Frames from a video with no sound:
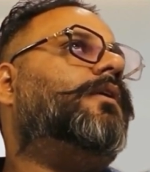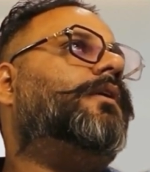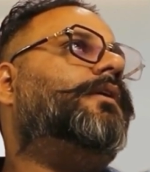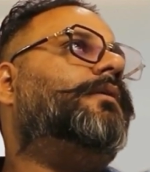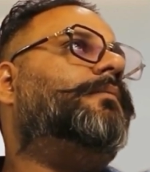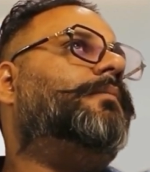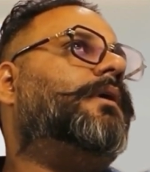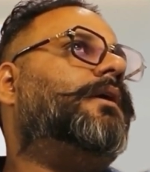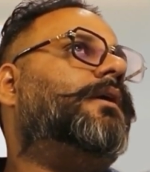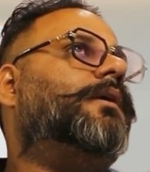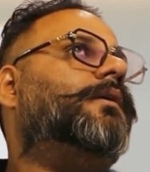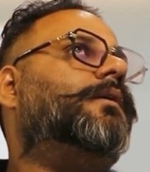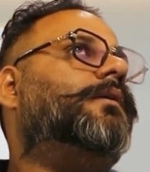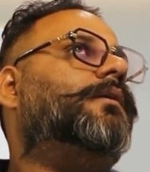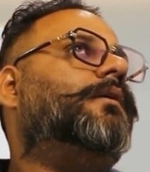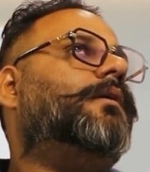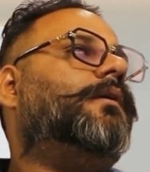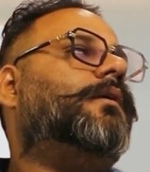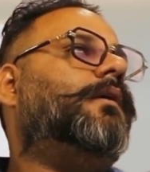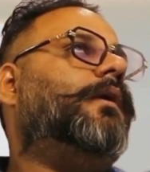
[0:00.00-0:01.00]
on
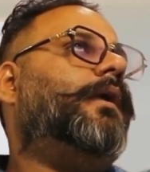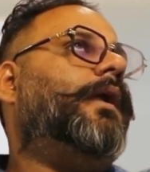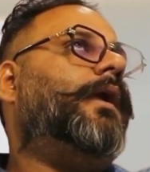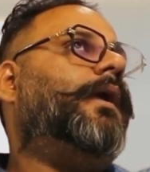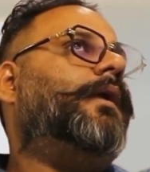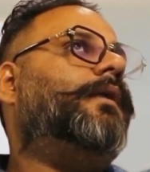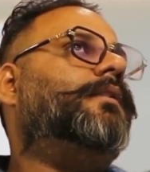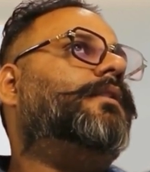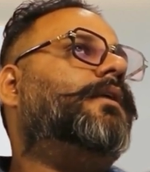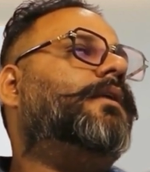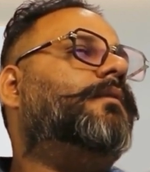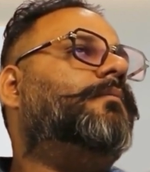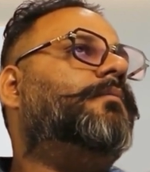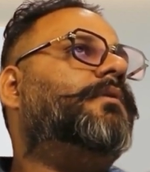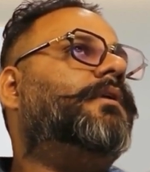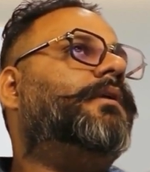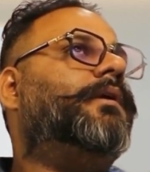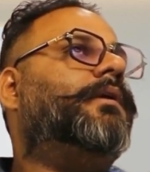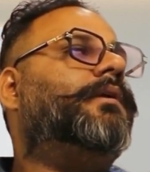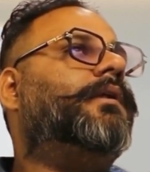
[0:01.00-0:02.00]
demand and then
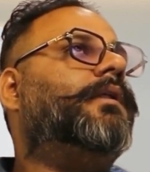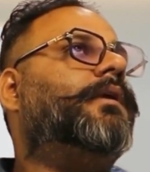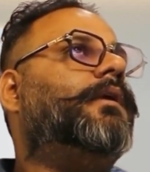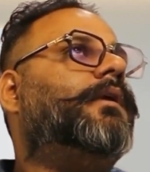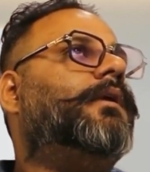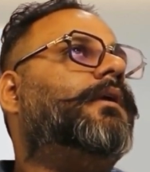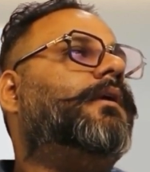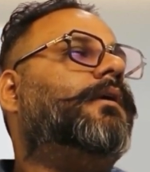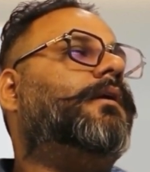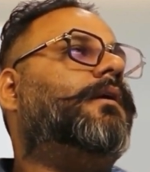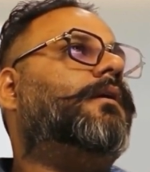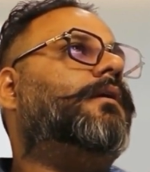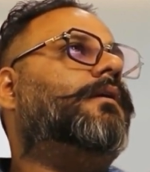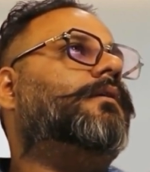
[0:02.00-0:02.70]
immediately